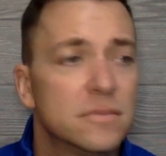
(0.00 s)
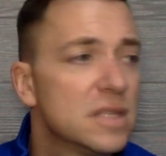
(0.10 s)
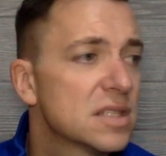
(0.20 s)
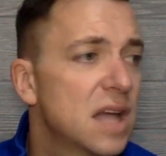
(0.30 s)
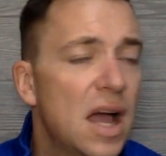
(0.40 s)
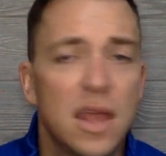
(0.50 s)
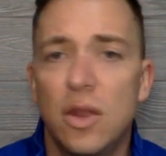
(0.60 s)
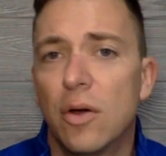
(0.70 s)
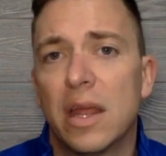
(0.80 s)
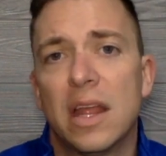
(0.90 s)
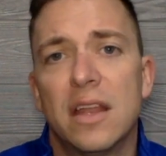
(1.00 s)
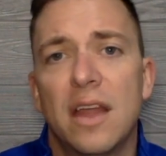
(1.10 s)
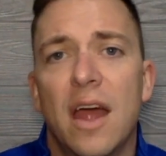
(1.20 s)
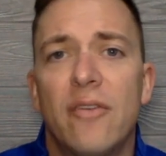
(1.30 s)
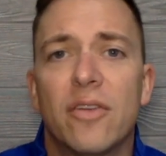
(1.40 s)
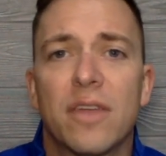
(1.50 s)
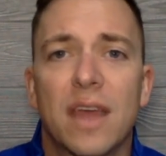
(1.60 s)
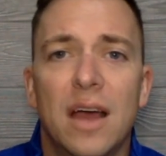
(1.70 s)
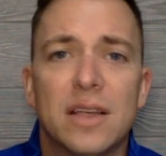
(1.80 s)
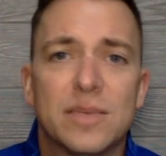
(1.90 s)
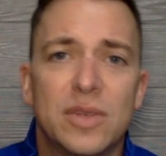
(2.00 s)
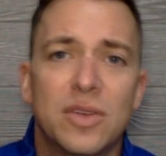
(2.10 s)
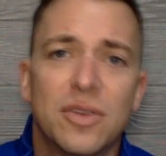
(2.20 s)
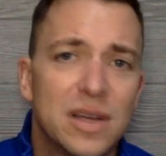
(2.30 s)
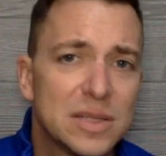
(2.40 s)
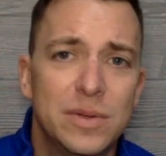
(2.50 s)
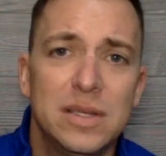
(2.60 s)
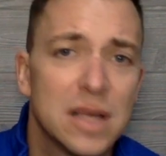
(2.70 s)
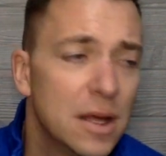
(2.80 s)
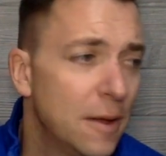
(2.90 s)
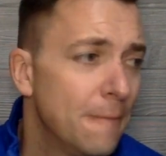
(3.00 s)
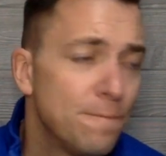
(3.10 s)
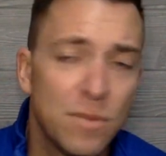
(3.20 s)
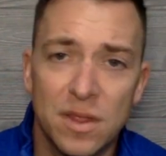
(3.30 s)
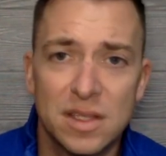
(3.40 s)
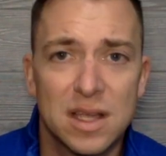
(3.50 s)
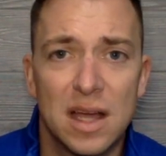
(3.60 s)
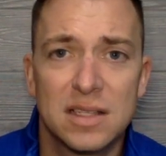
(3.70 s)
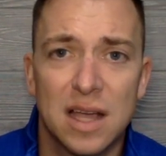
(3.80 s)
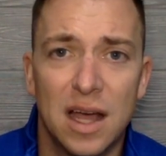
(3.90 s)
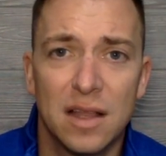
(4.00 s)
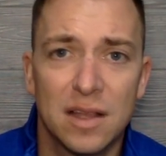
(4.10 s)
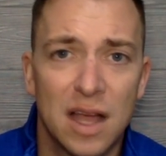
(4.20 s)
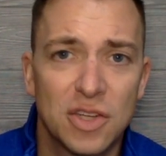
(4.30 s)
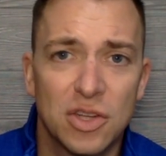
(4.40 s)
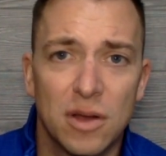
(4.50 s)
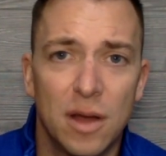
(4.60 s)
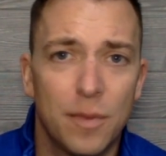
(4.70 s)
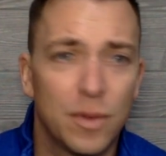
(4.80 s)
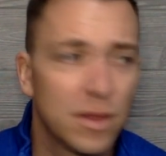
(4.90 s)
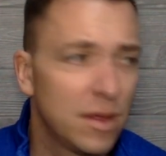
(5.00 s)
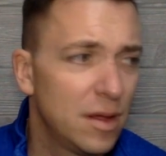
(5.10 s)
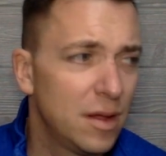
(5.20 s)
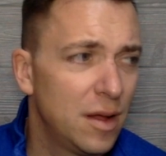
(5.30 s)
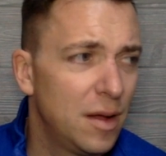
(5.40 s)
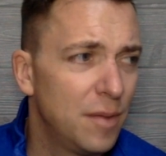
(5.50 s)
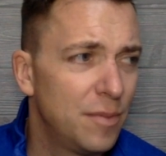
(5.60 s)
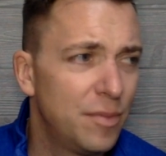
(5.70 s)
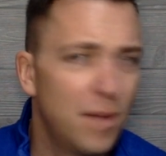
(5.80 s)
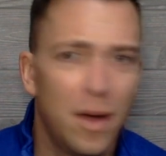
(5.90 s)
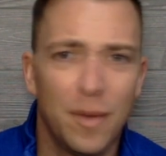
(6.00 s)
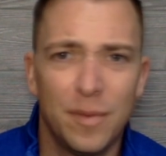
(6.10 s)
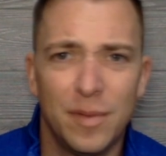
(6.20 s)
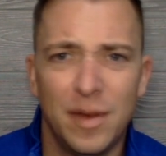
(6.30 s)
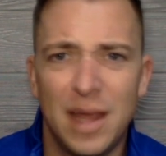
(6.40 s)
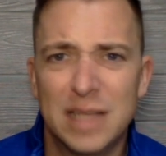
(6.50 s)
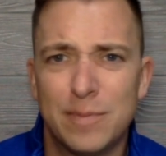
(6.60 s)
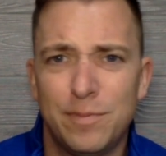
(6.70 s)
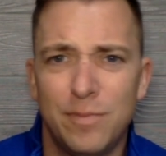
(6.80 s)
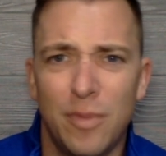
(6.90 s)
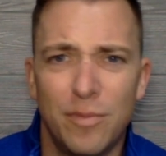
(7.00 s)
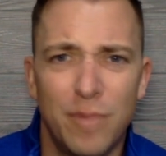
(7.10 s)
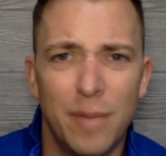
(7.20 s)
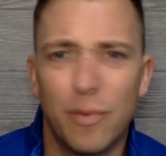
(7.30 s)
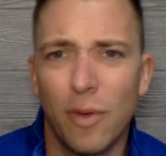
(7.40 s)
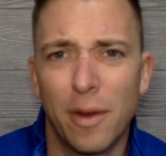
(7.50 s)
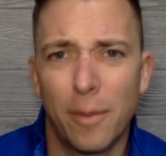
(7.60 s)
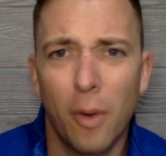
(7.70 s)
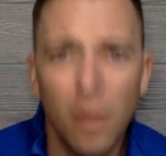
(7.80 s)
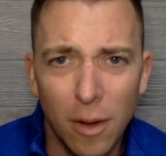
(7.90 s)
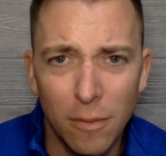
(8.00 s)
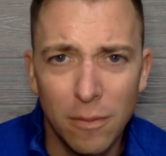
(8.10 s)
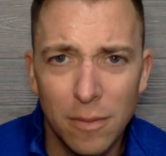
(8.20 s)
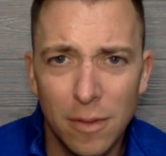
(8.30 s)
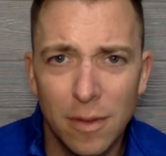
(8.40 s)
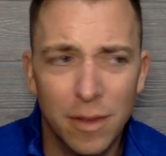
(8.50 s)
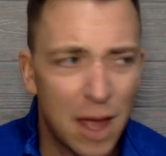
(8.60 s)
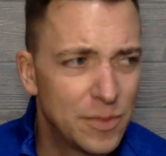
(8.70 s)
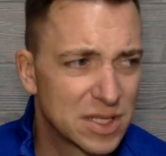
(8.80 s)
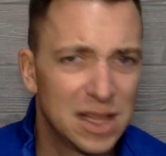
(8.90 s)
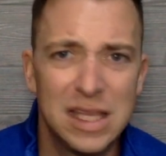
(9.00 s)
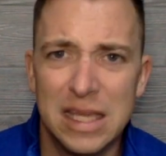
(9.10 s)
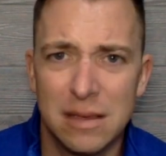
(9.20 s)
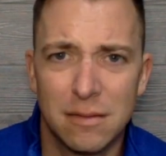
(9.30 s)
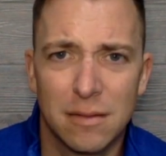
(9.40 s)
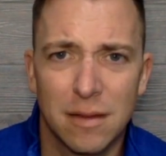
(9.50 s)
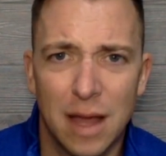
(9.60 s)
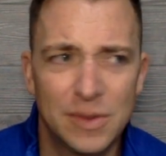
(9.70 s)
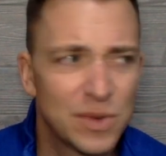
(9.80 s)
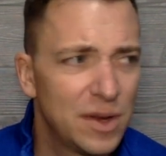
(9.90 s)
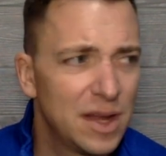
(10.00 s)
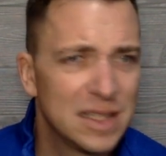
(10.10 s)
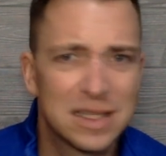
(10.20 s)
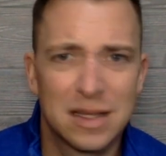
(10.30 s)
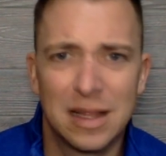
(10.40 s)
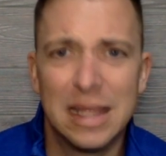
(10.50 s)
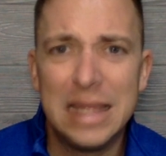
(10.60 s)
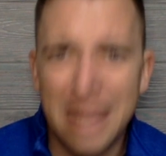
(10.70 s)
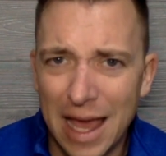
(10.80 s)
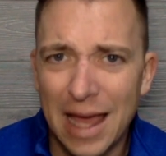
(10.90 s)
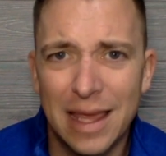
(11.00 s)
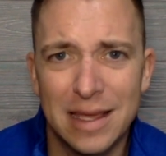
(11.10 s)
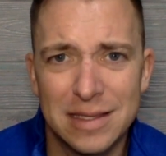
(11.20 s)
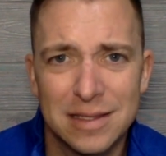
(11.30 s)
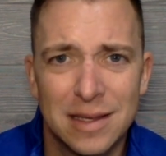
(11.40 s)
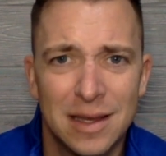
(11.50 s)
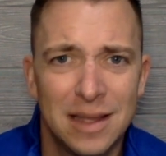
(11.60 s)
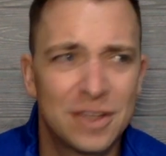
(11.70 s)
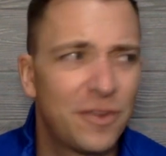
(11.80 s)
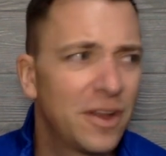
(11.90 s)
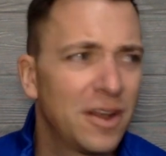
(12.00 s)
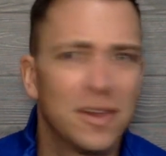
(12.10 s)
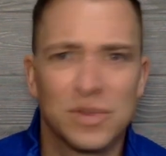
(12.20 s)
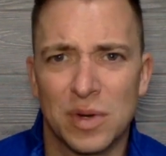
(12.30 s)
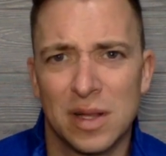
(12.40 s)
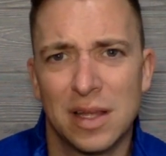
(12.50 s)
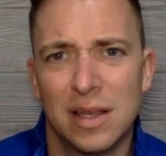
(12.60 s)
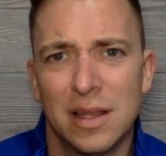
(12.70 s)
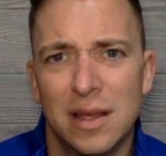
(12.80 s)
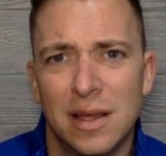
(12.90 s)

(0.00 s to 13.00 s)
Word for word: This guy, you know, getting into everything else but your USPs. This guy's got, the guy showed up with a, a uh, nice embroidered polo. The guy was clean. The guy was wearing nice, clean khakis. His fingernails were clean.